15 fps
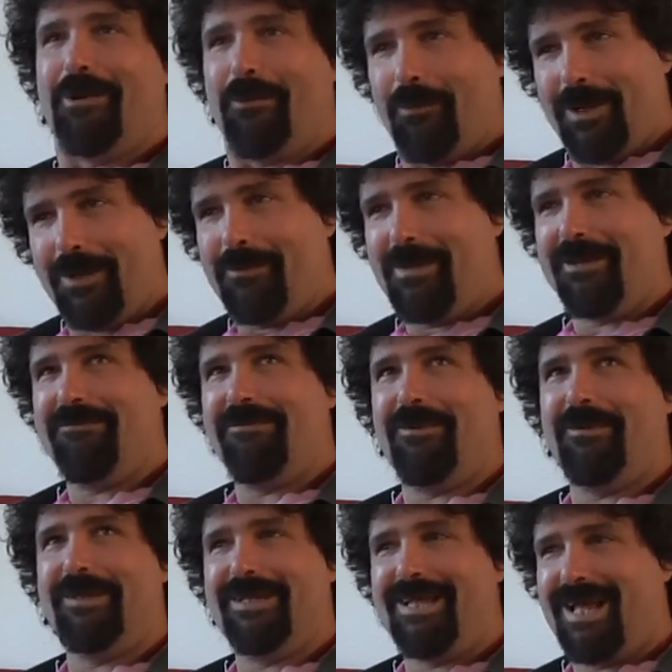
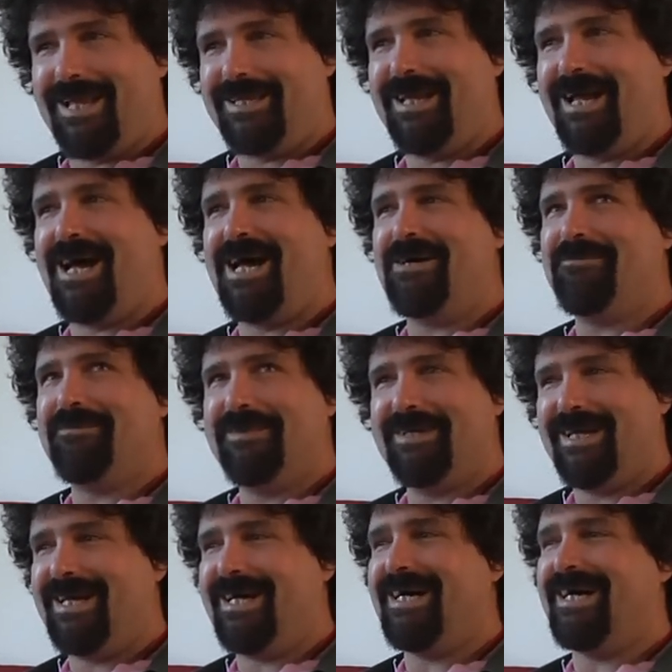RealMickFoley.com,
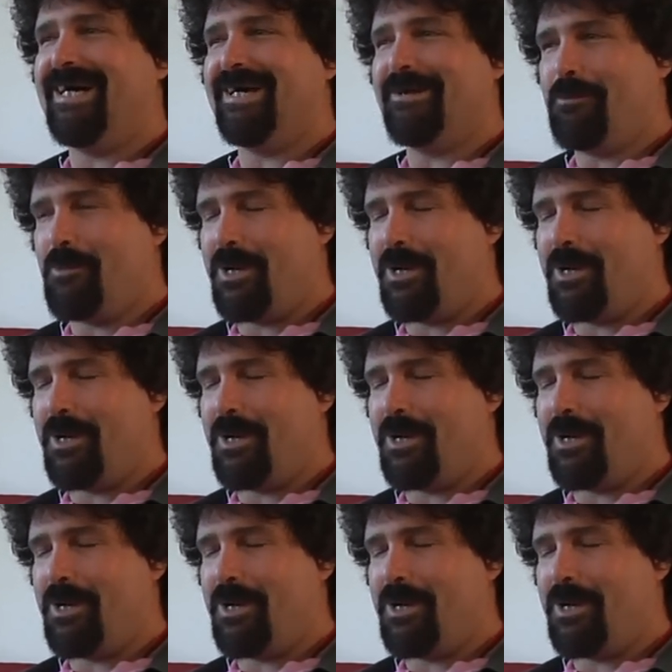and